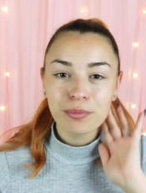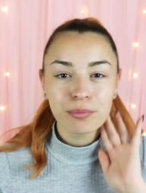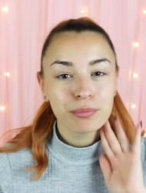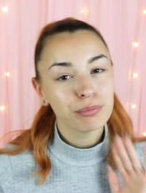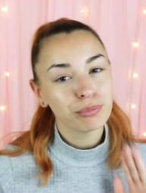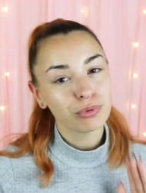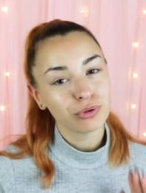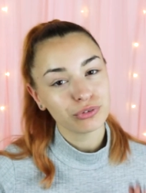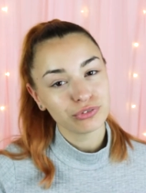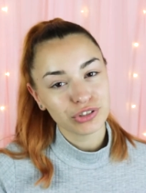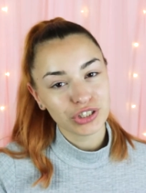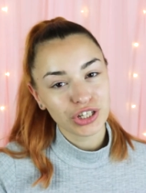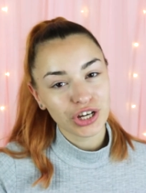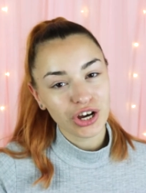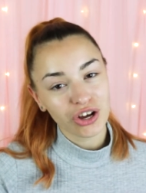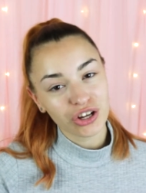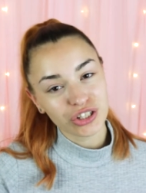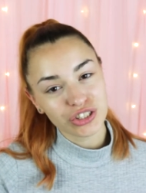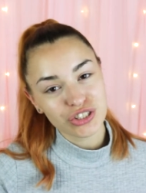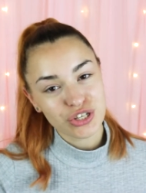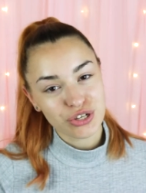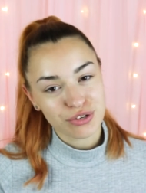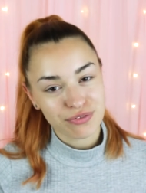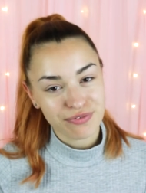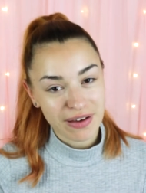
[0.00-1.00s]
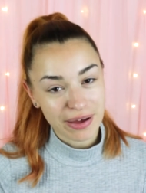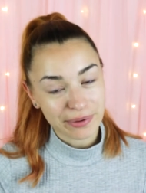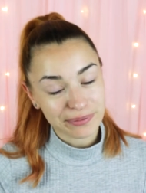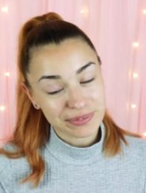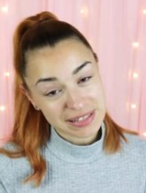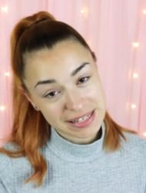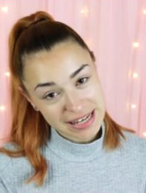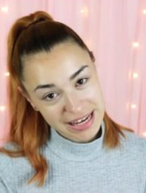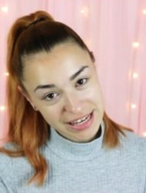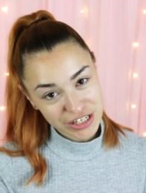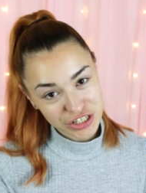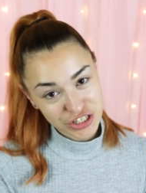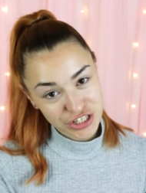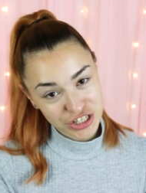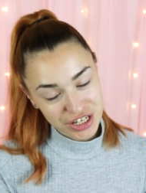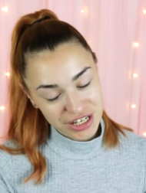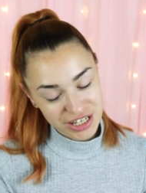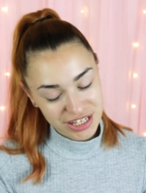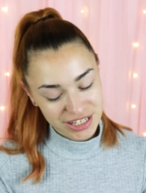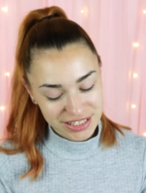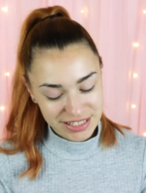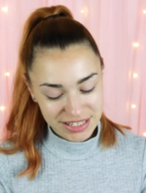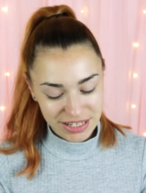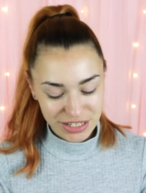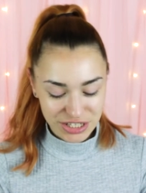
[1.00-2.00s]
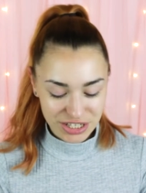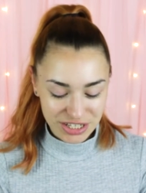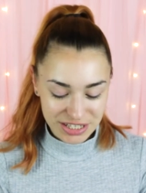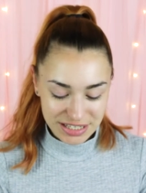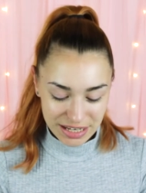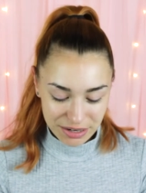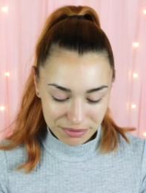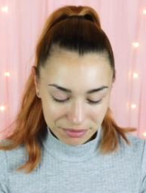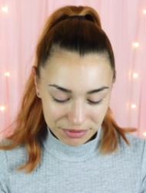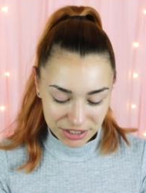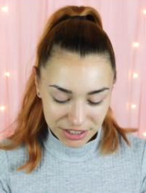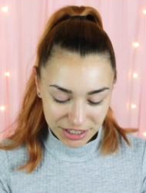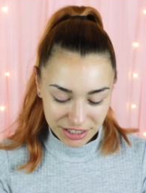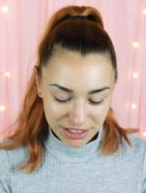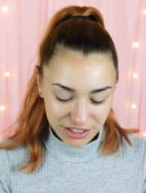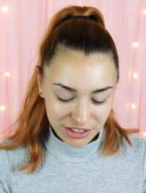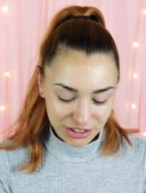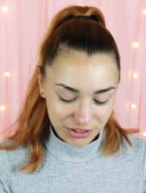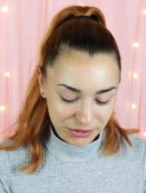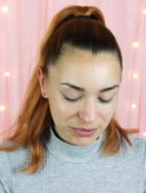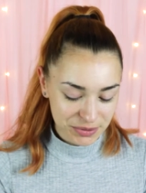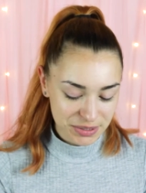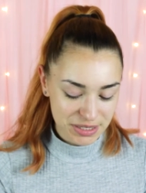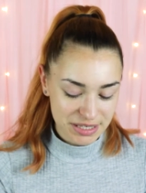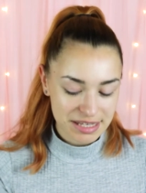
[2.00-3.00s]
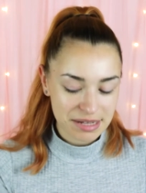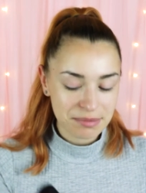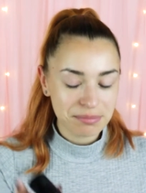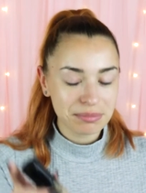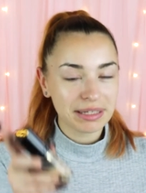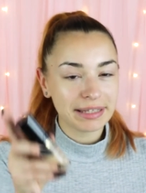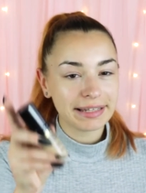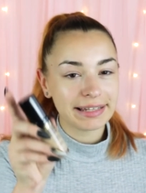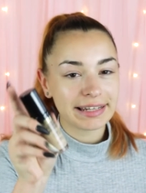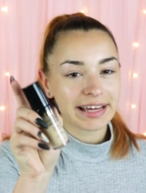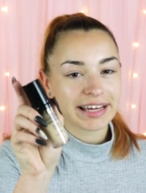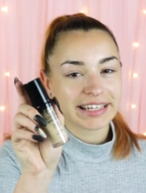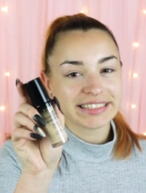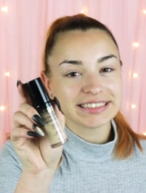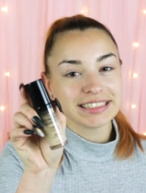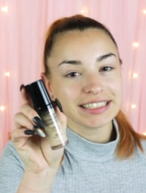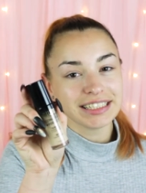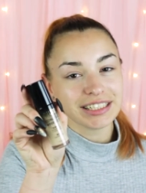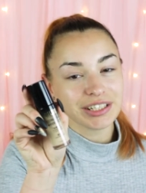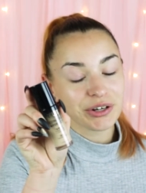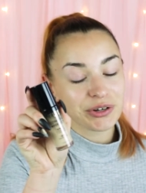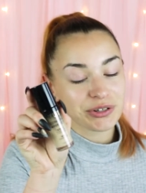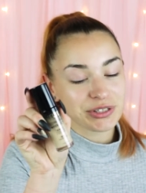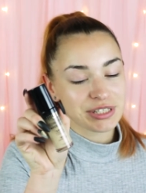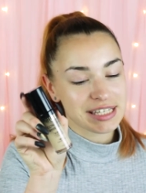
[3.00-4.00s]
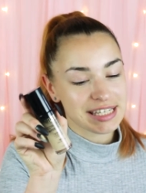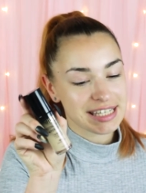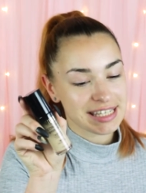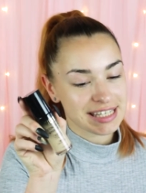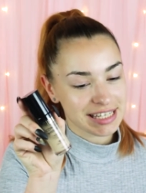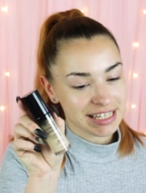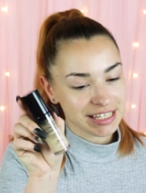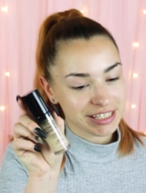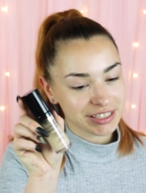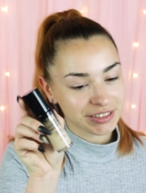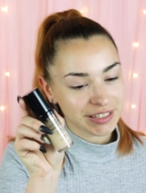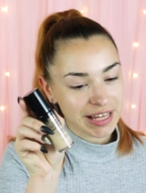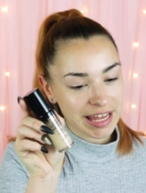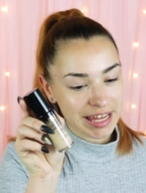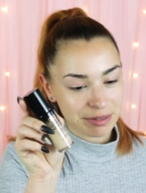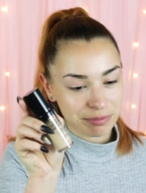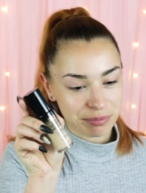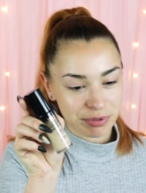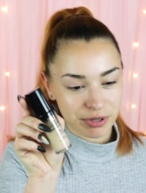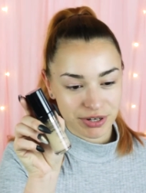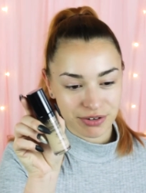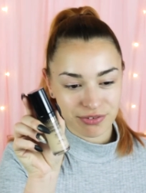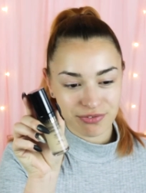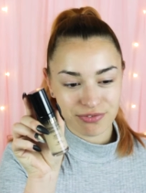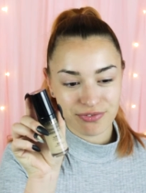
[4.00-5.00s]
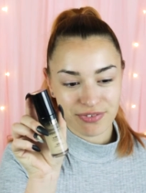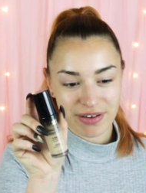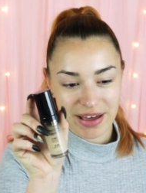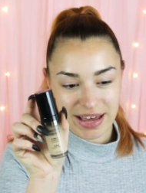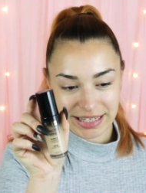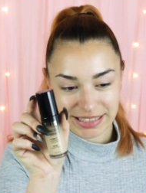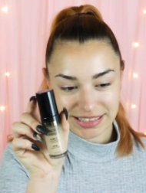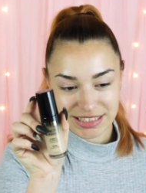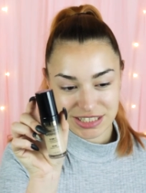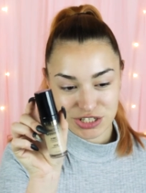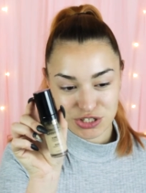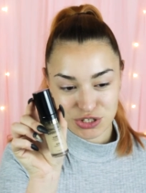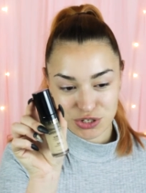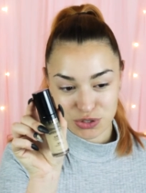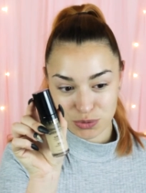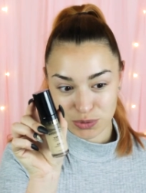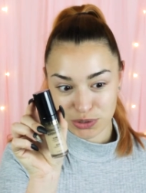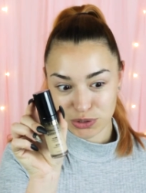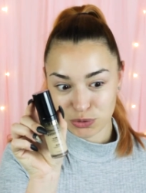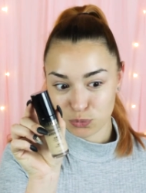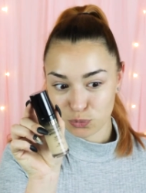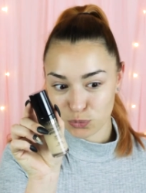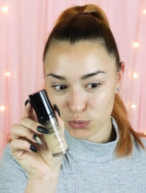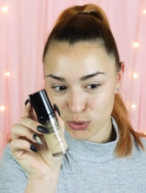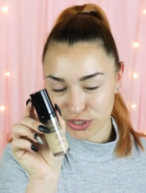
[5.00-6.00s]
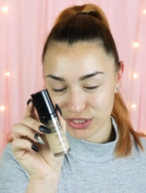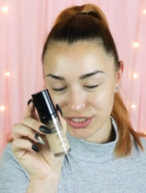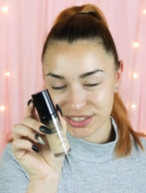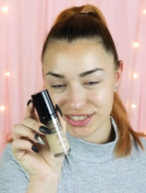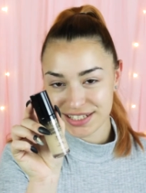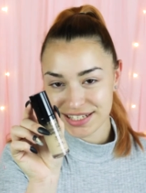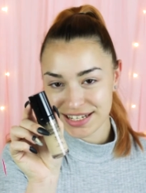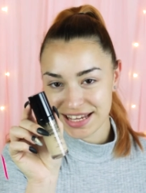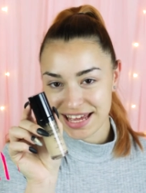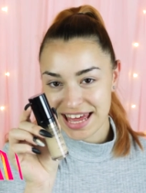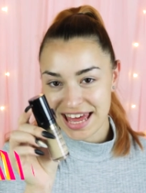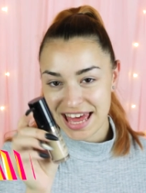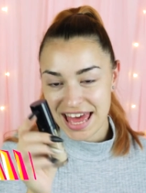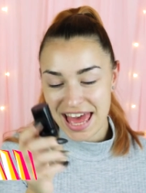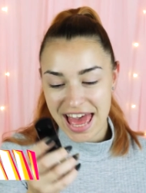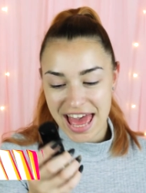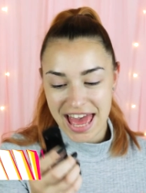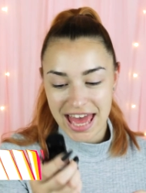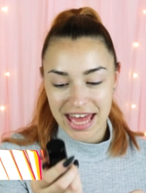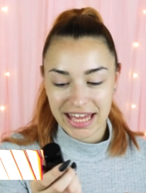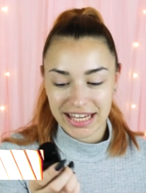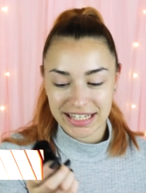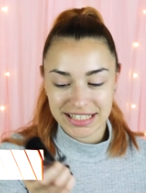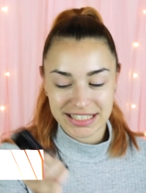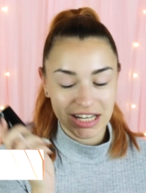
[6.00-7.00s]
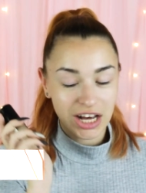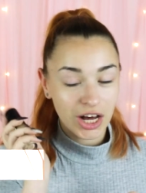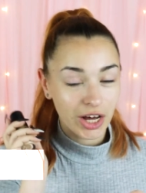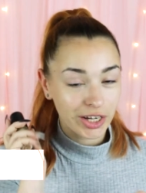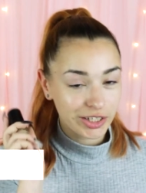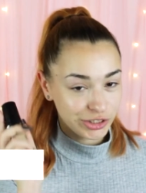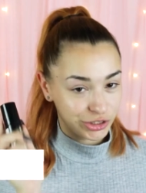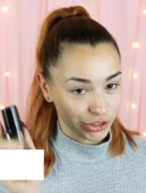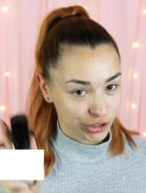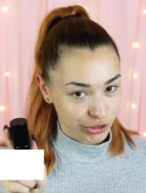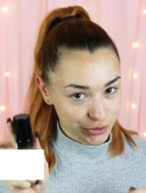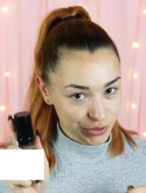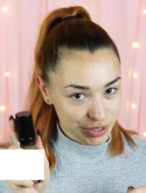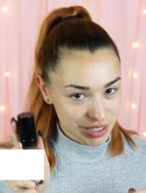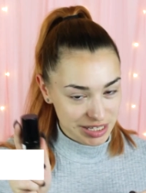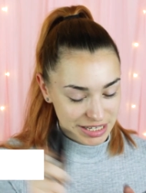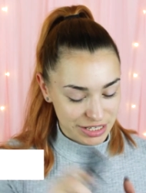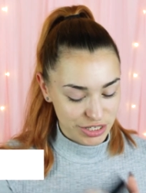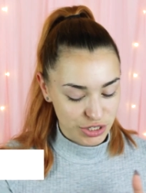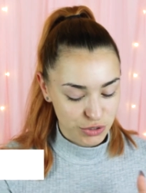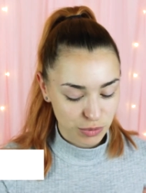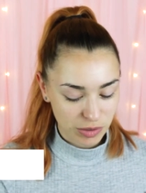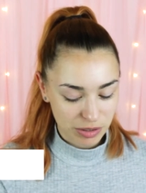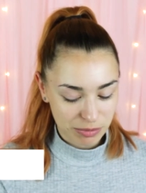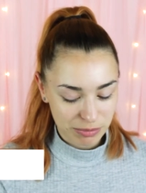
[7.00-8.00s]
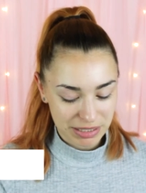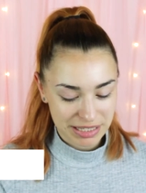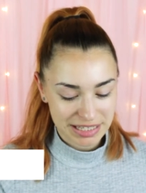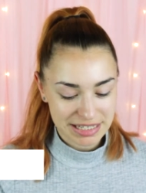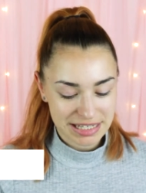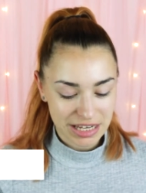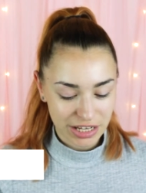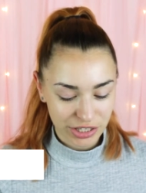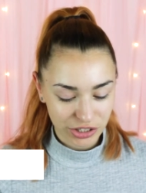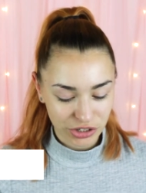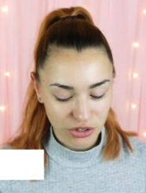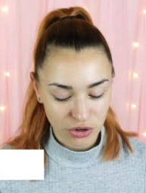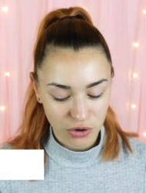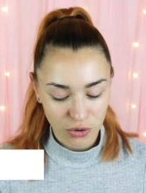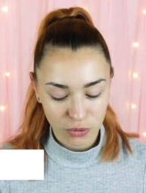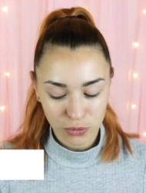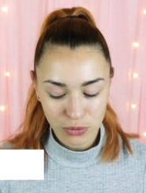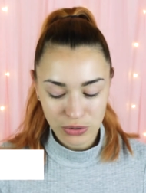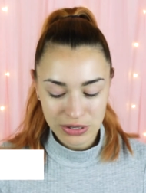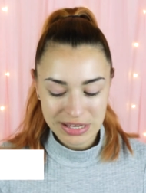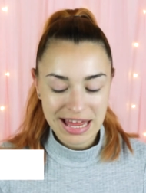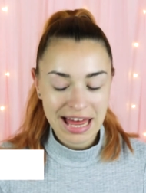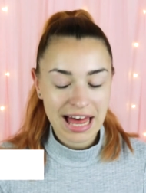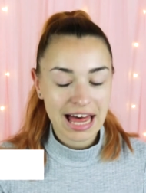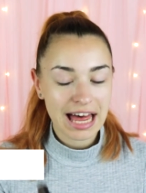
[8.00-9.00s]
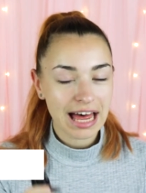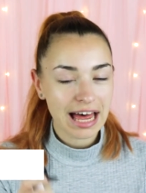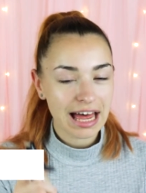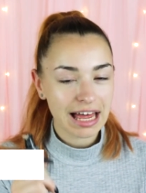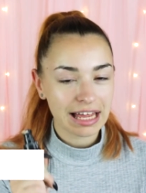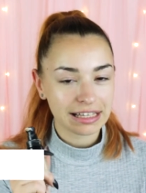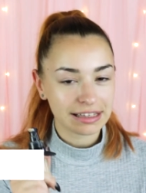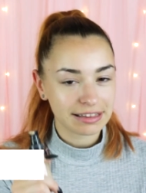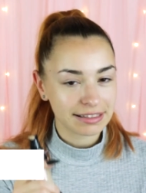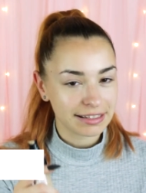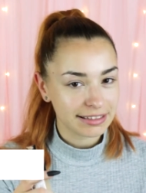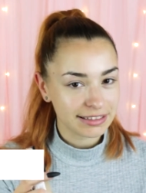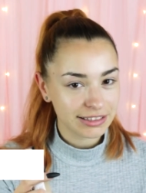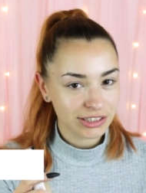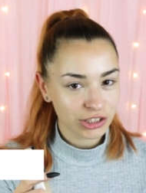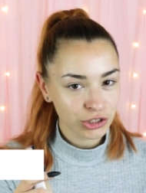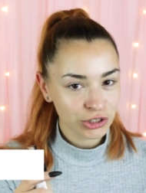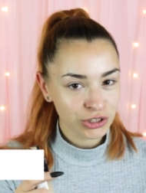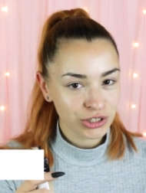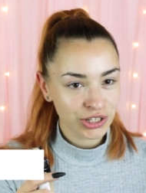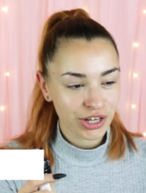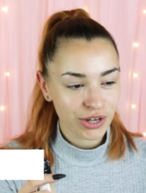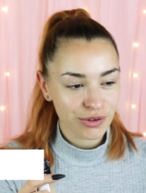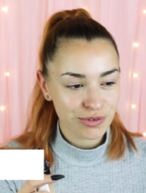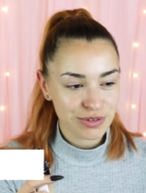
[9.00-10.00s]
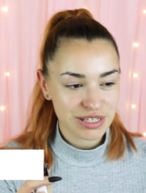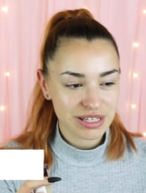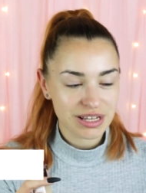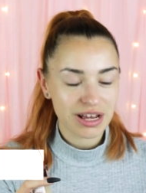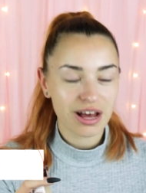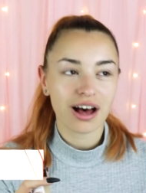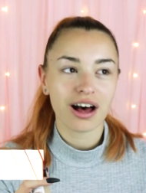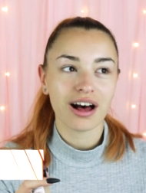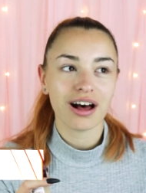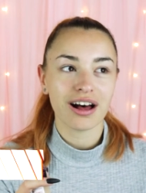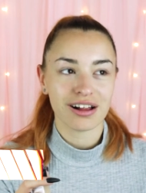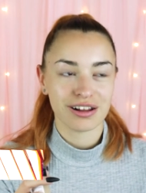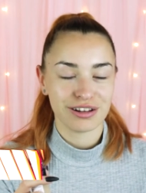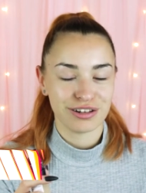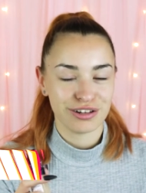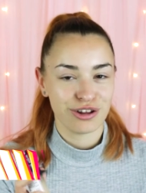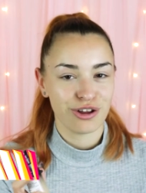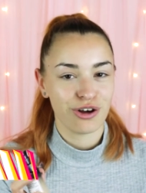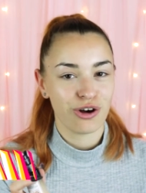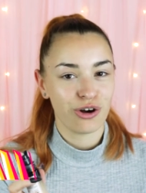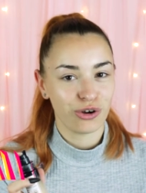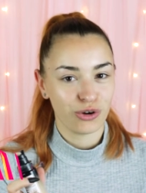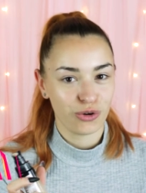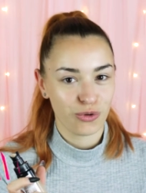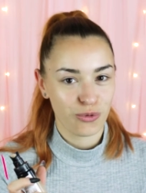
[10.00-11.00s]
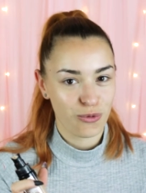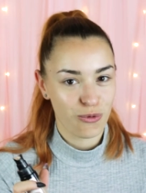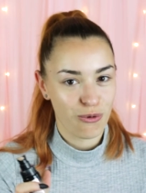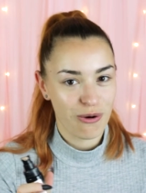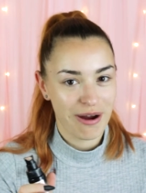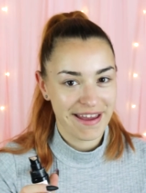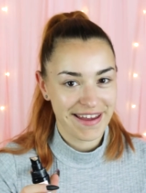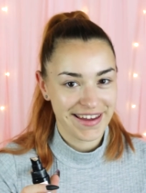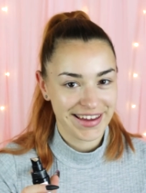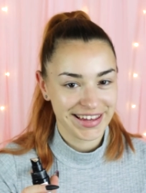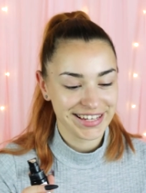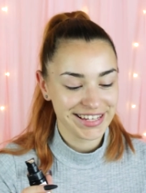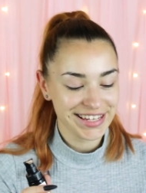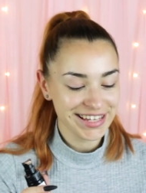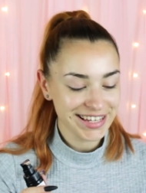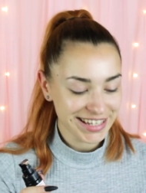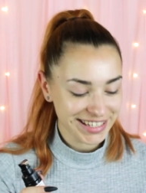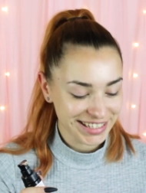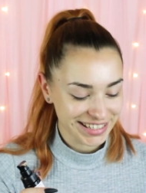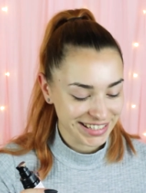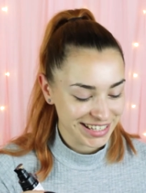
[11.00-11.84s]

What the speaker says: Moving on to foundation, today we're gonna use the Milani Conceal and Perfect 2-in-1. And I use this one because I know a little goes a long way.